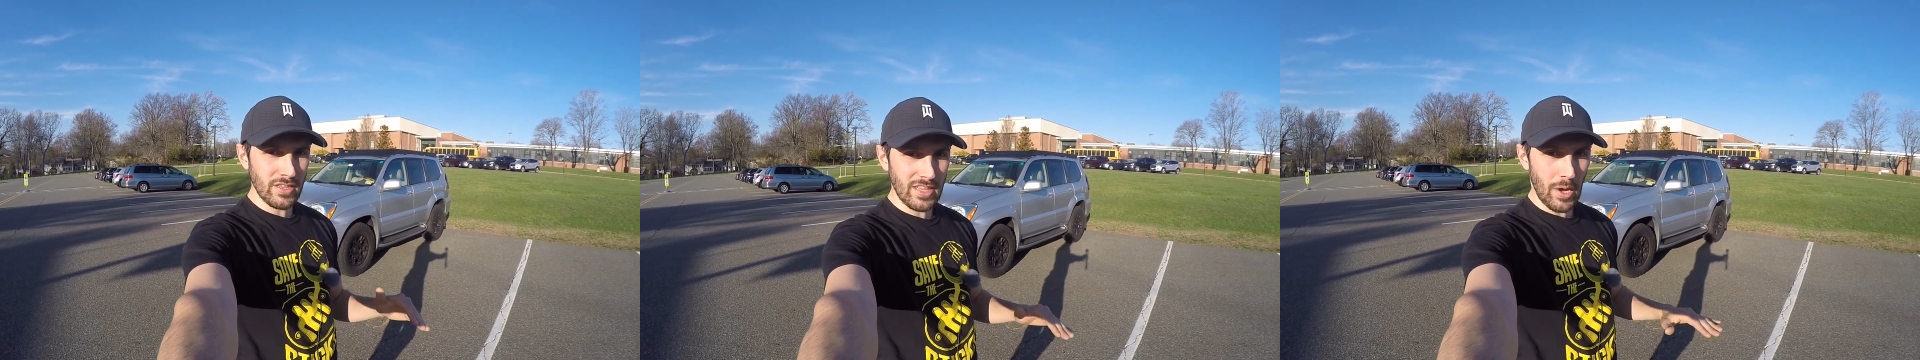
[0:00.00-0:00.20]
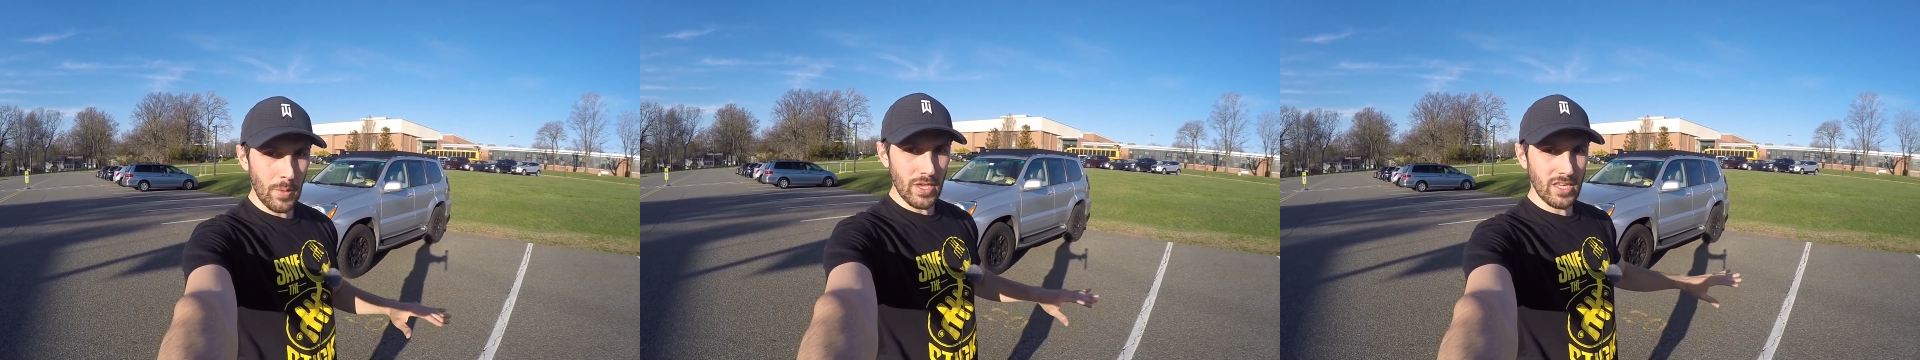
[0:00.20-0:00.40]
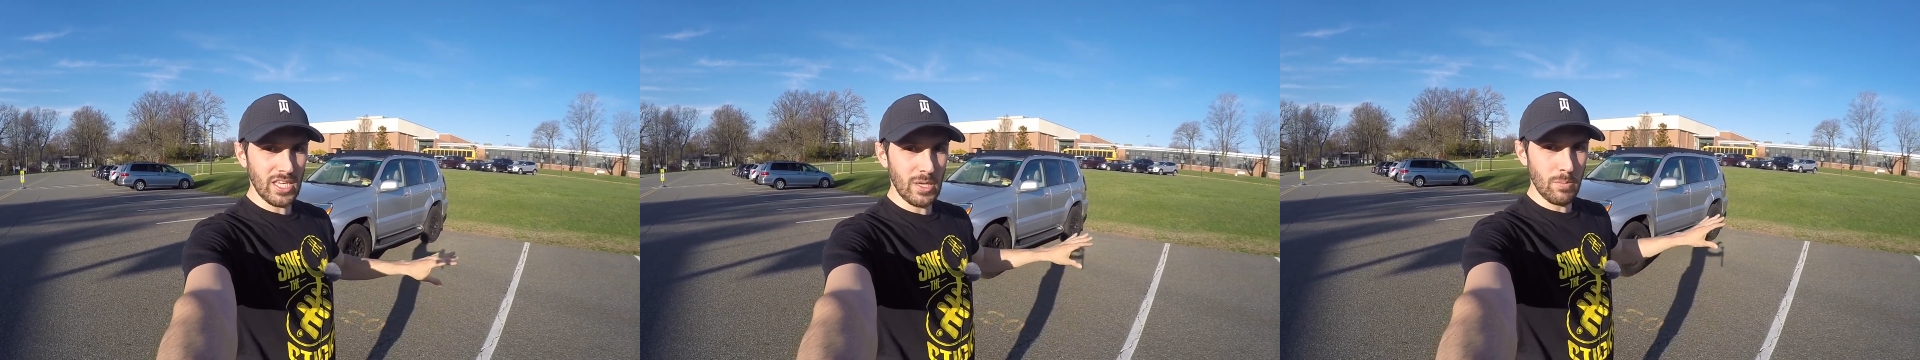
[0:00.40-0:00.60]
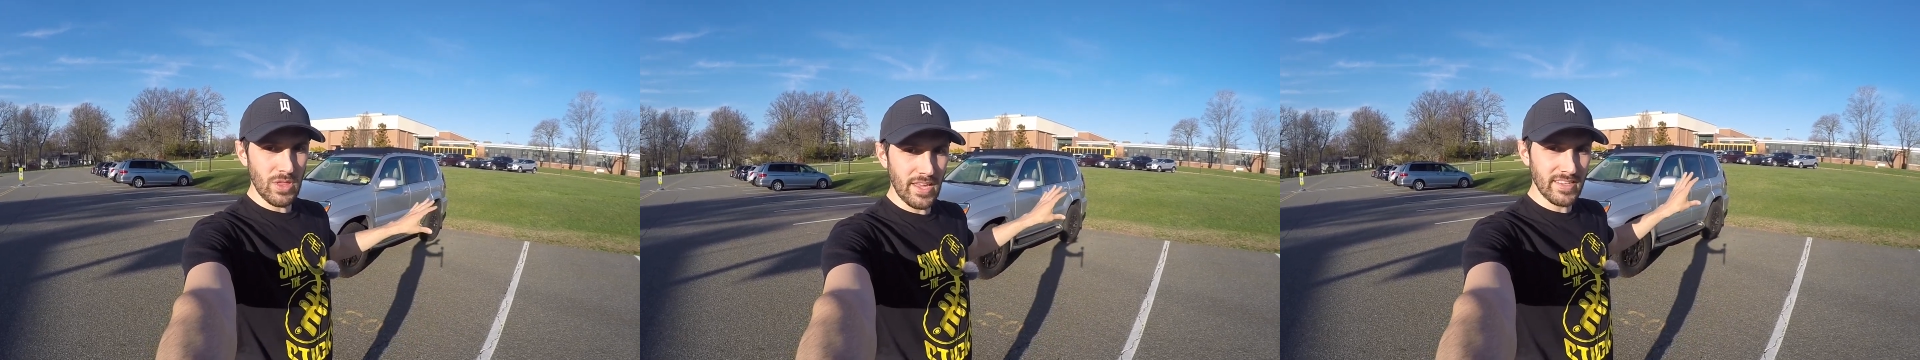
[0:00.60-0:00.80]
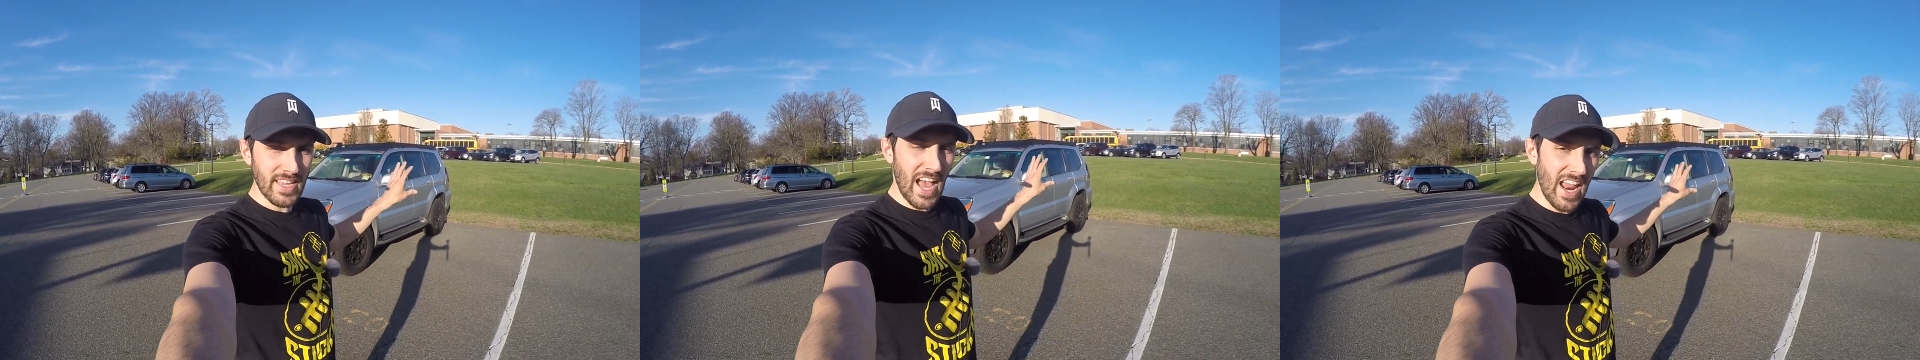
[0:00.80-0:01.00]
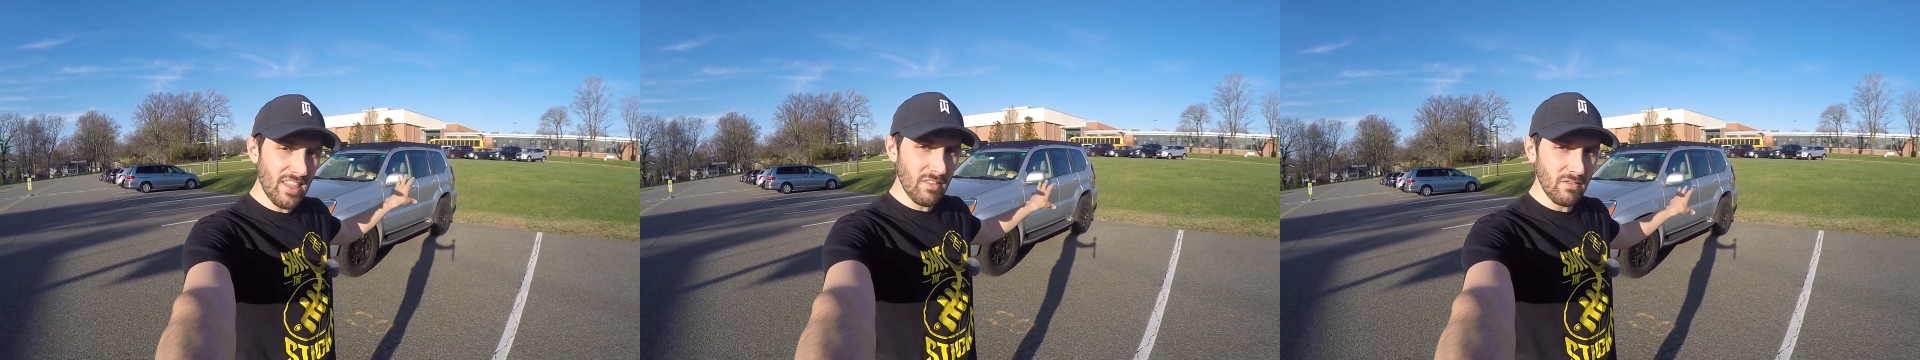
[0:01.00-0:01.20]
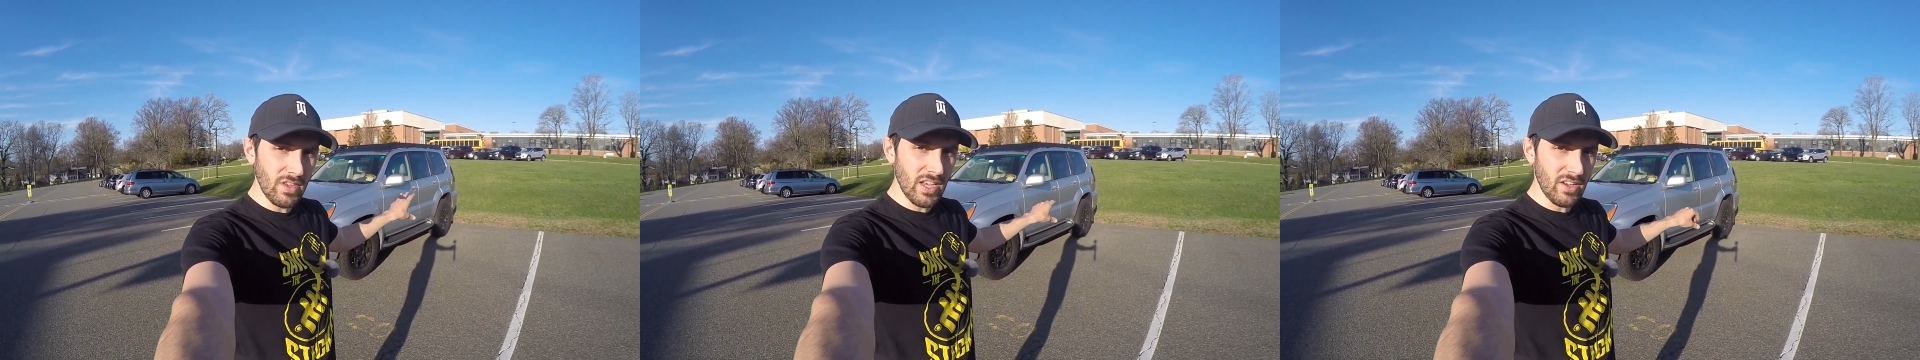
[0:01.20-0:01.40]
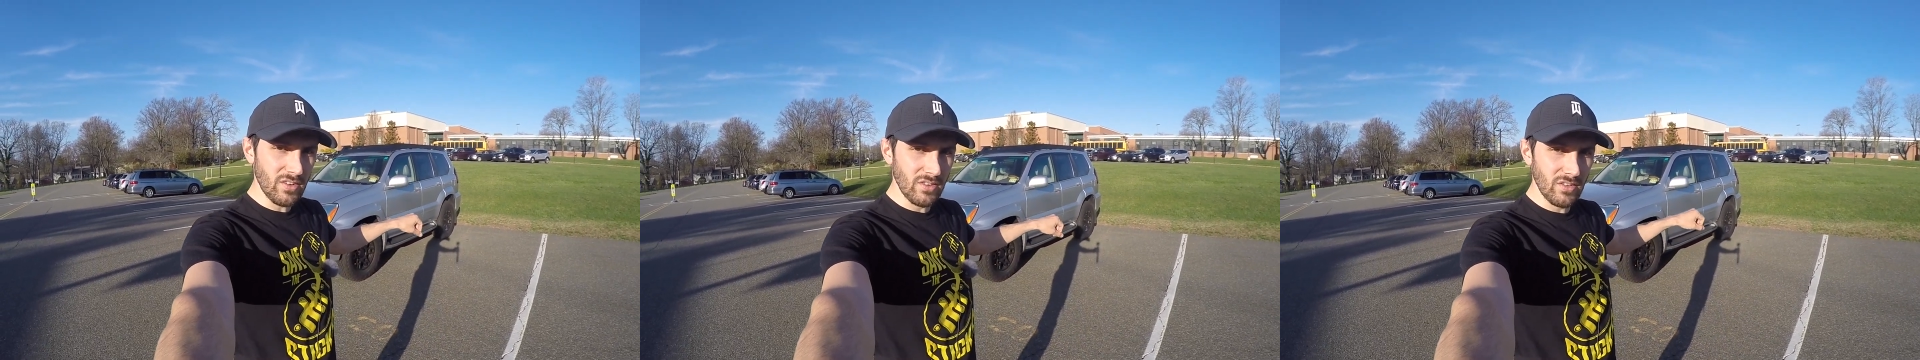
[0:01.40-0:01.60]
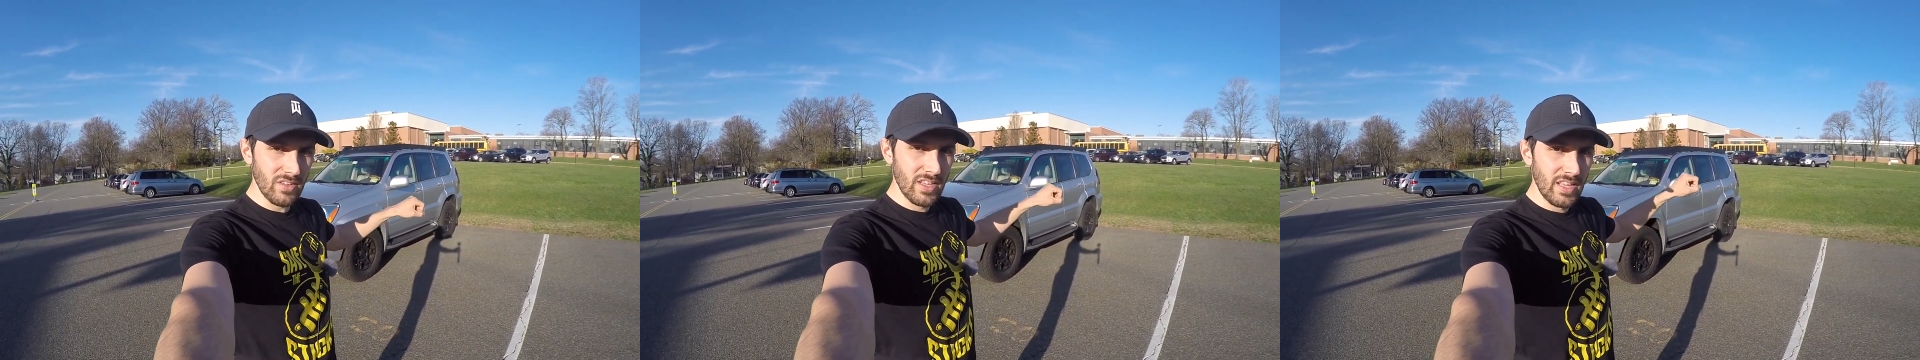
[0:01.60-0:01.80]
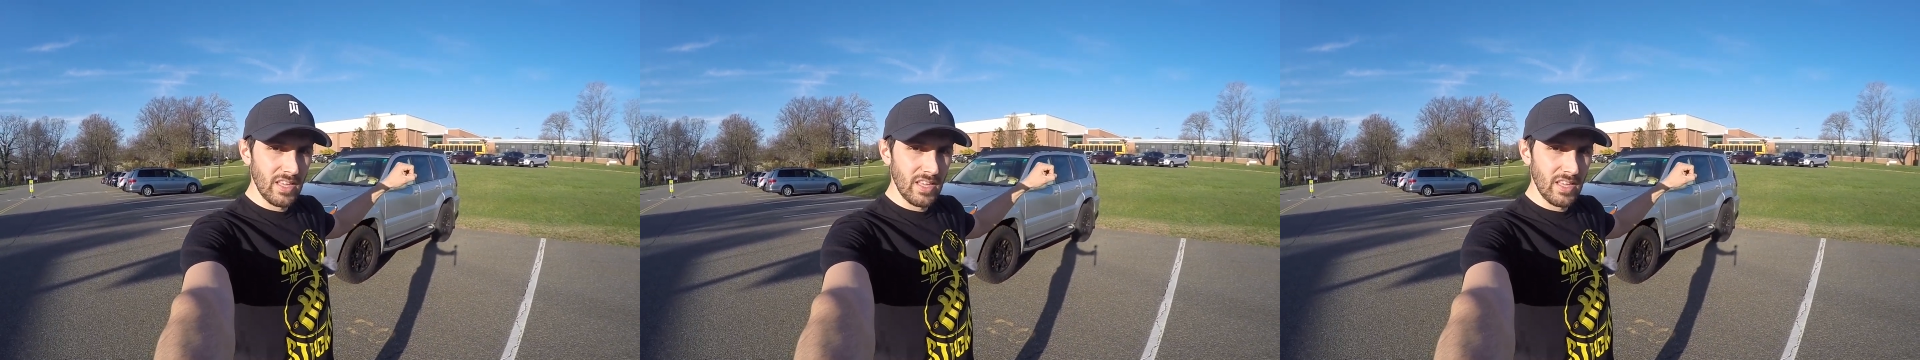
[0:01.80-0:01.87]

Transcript: That way you keep things out of the vehicle